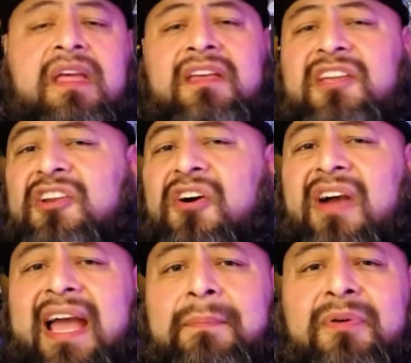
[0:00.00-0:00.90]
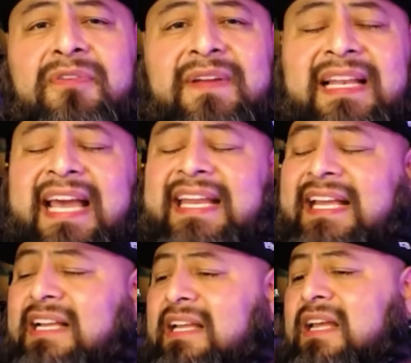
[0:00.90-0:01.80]
You don't have perfect
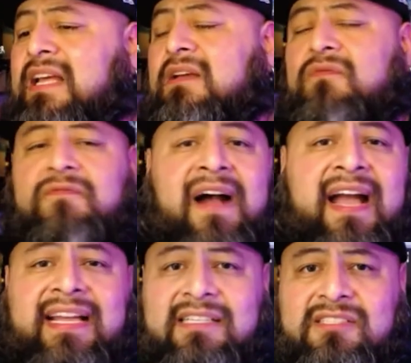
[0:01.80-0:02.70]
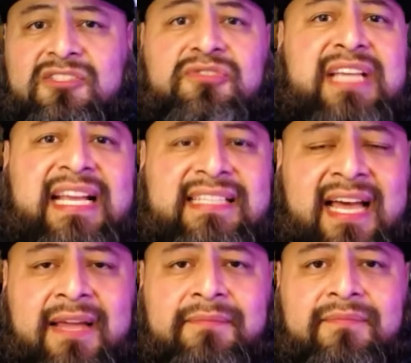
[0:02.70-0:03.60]
lighting? Fine, do
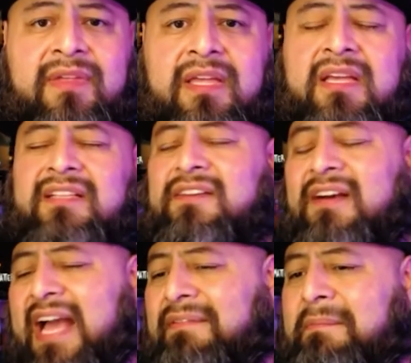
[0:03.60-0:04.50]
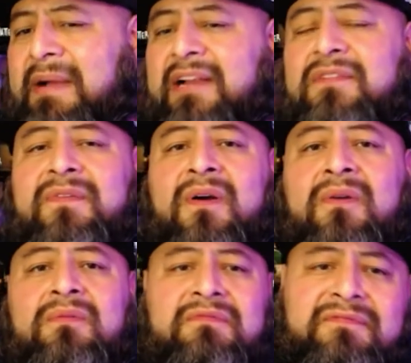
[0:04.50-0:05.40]
daytime. Don't have a
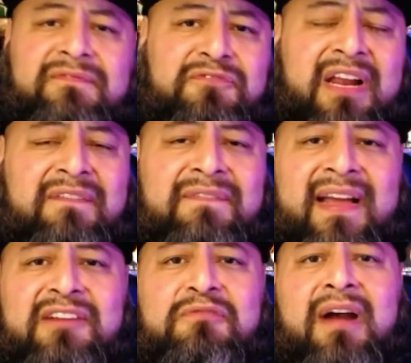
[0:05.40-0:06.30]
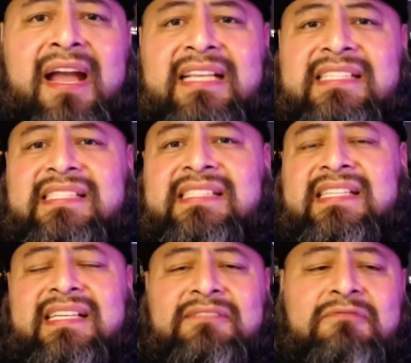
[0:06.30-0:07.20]
microphone? Try to find a quiet,
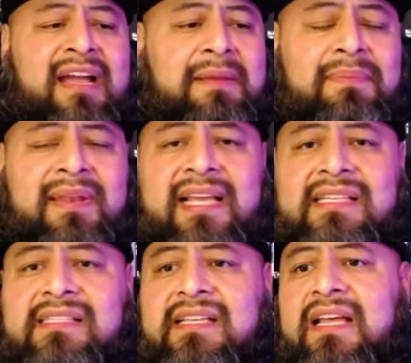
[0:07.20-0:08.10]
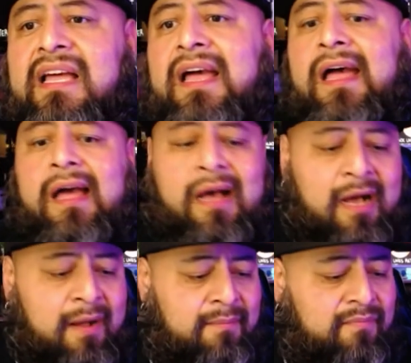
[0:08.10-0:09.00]
quiet place.
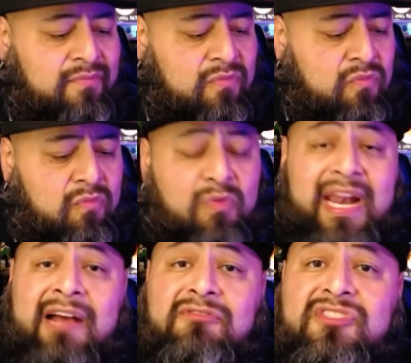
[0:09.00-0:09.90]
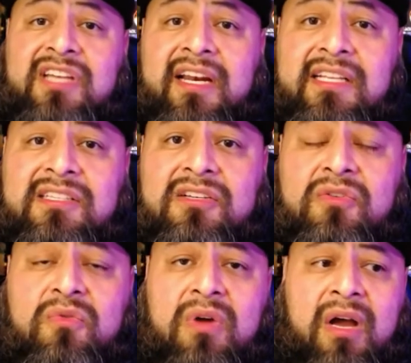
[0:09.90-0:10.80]
Um, when I was starting
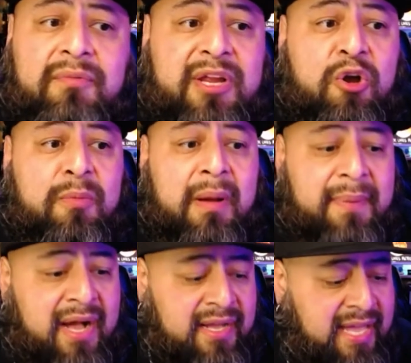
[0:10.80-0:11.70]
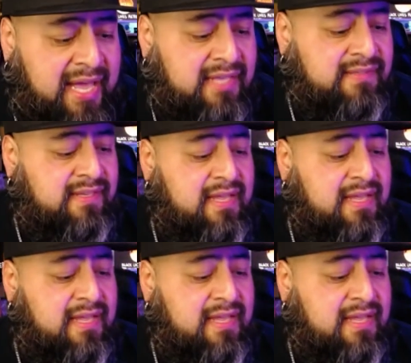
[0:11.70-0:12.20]
to uh, record my podcast,